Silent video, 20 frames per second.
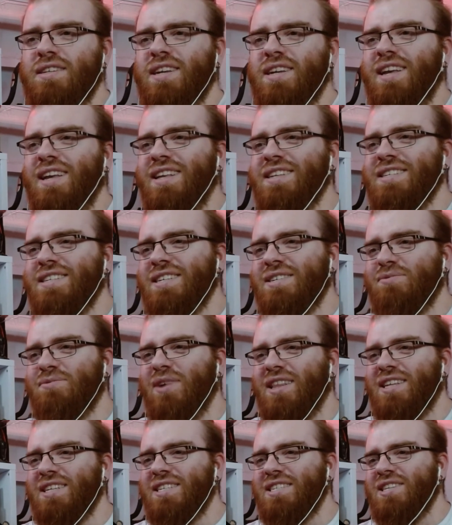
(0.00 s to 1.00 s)
Jesus,
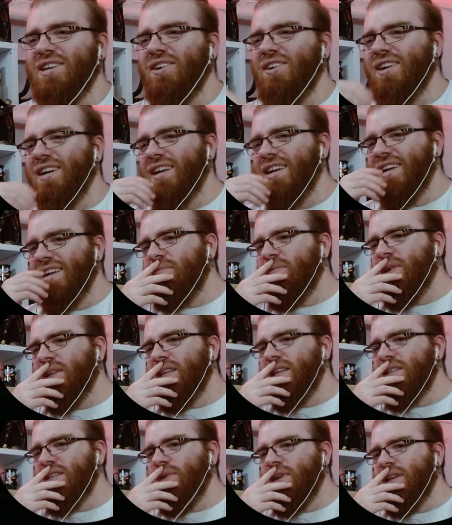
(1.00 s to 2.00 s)
what a story. But
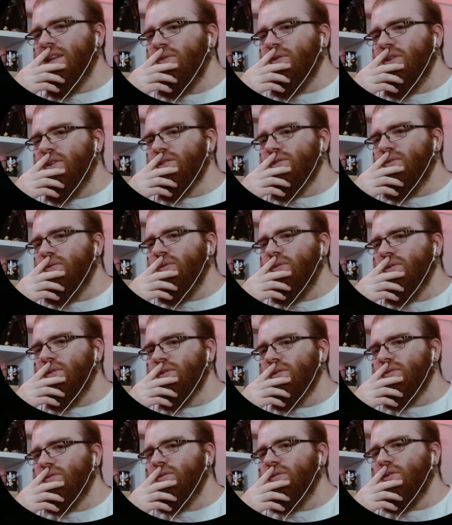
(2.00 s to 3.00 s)
this is when they were in school,
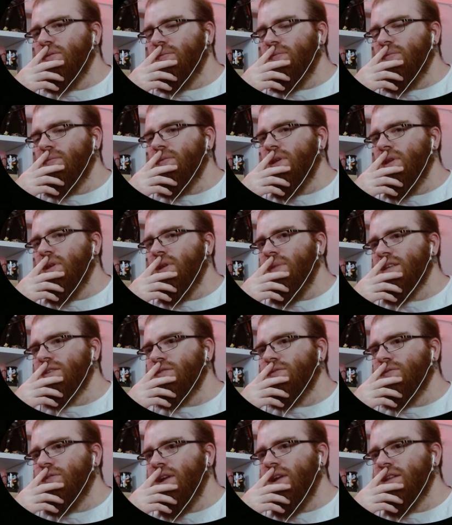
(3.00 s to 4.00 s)
so they were
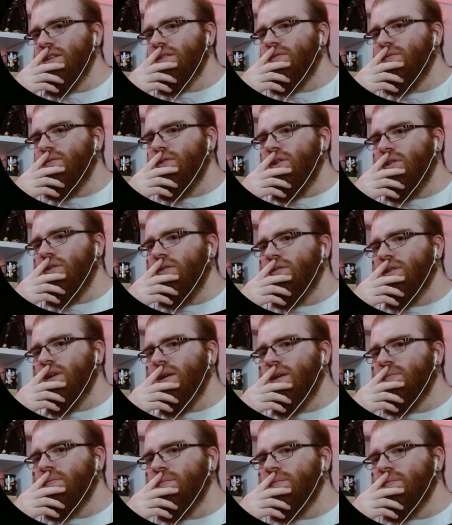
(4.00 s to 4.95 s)
best friends for a long time.